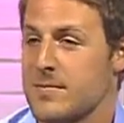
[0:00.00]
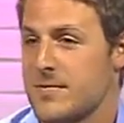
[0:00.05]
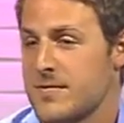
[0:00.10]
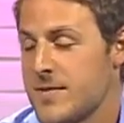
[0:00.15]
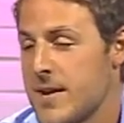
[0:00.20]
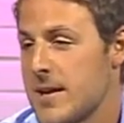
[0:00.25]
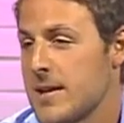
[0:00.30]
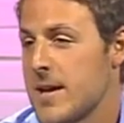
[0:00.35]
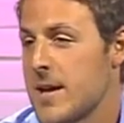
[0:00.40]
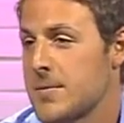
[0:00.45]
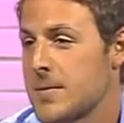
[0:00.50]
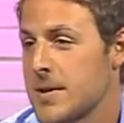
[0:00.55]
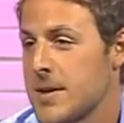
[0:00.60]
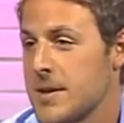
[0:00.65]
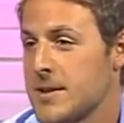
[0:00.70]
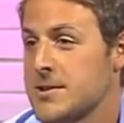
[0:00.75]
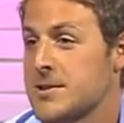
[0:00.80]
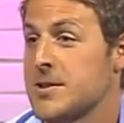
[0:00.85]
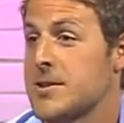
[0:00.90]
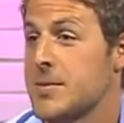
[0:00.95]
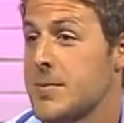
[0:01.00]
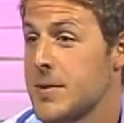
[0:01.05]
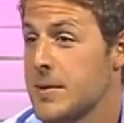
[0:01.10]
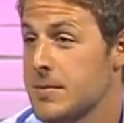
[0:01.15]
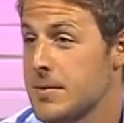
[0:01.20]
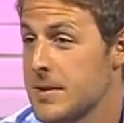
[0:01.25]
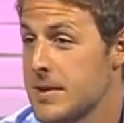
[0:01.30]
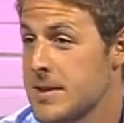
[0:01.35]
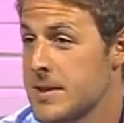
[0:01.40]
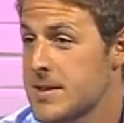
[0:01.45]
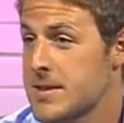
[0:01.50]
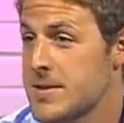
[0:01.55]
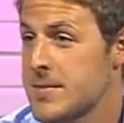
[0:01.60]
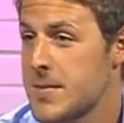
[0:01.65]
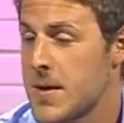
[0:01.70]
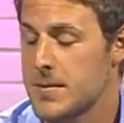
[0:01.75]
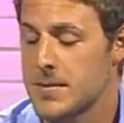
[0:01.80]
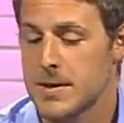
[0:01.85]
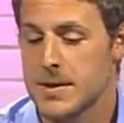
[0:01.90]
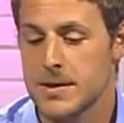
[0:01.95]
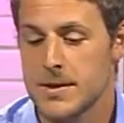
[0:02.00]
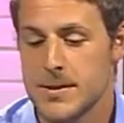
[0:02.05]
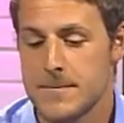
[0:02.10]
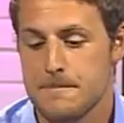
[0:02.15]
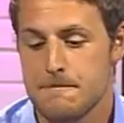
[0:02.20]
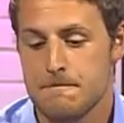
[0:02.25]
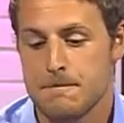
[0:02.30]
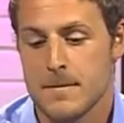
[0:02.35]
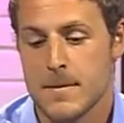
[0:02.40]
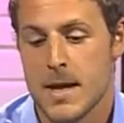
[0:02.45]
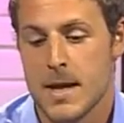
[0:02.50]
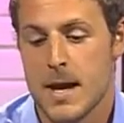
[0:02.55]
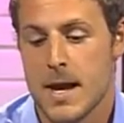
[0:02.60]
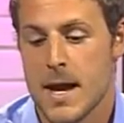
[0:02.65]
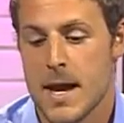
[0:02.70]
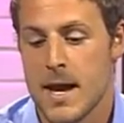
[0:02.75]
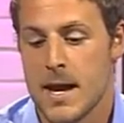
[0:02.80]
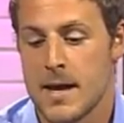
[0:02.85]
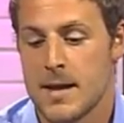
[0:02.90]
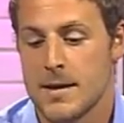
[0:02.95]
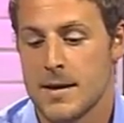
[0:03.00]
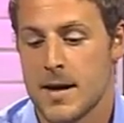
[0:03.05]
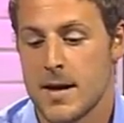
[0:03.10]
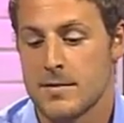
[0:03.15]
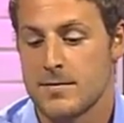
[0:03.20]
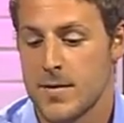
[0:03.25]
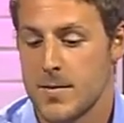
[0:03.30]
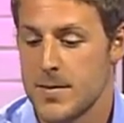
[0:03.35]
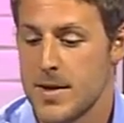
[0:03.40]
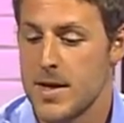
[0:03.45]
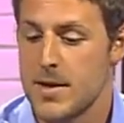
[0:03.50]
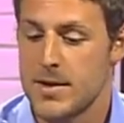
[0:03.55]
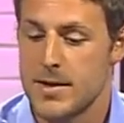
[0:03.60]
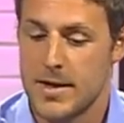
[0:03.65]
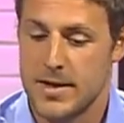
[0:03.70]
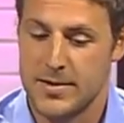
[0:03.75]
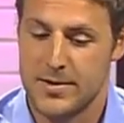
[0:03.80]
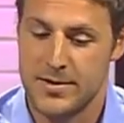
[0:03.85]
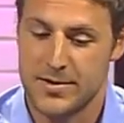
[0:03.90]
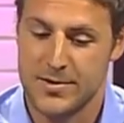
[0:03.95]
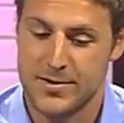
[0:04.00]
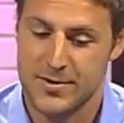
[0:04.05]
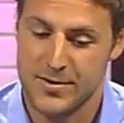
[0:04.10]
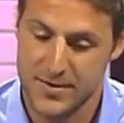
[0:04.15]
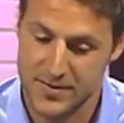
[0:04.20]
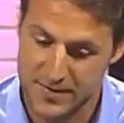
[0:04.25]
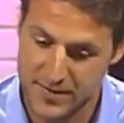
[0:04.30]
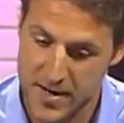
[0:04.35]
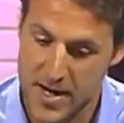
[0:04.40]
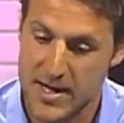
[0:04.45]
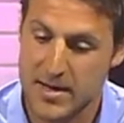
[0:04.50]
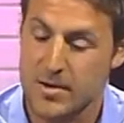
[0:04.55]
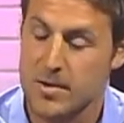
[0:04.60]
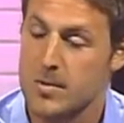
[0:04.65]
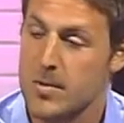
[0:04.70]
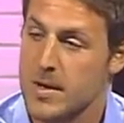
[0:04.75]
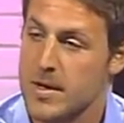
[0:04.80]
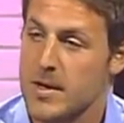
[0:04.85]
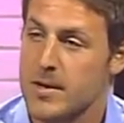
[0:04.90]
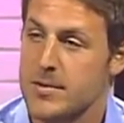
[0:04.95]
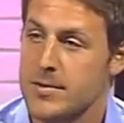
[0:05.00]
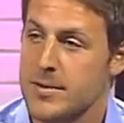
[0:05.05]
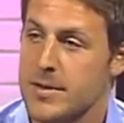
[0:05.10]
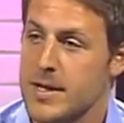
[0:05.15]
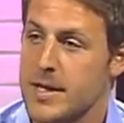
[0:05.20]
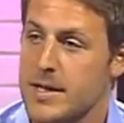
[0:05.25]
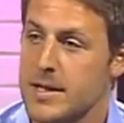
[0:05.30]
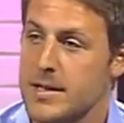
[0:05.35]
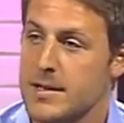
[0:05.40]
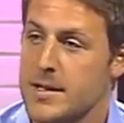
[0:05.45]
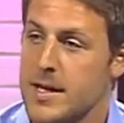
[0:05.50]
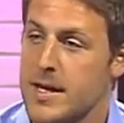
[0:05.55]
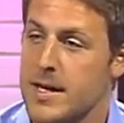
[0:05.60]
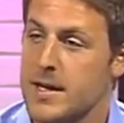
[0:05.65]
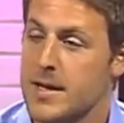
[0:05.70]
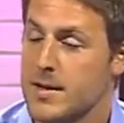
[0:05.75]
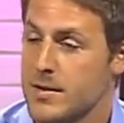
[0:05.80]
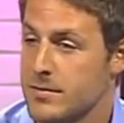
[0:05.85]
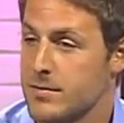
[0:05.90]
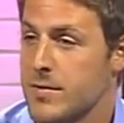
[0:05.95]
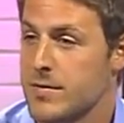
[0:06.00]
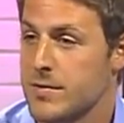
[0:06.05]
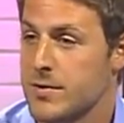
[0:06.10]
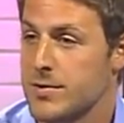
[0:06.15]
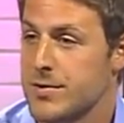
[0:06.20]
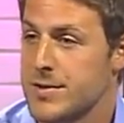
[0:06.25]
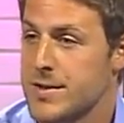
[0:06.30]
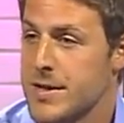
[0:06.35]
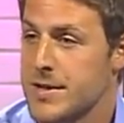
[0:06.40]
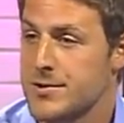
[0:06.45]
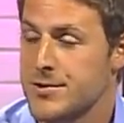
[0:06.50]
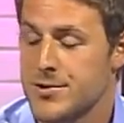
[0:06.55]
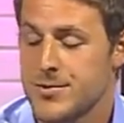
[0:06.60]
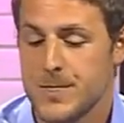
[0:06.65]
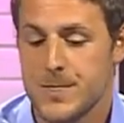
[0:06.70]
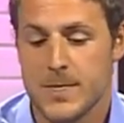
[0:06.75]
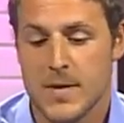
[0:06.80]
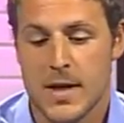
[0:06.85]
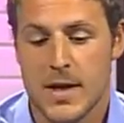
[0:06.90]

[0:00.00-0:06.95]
final application to be released publicly, and from there it enters the final 180-day review stage.